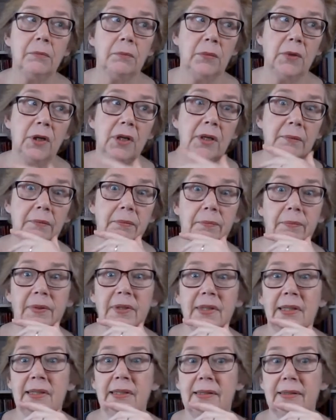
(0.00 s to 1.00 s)
It might
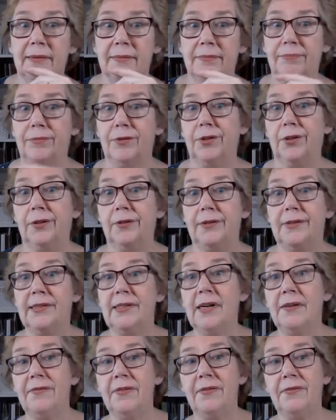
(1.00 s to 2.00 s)
there's you know
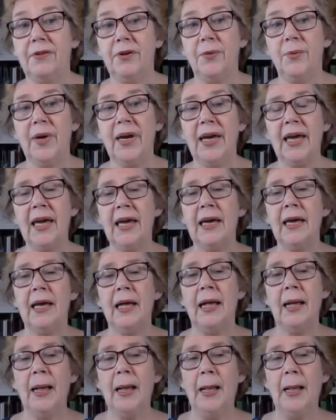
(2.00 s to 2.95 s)
stuff everywhere,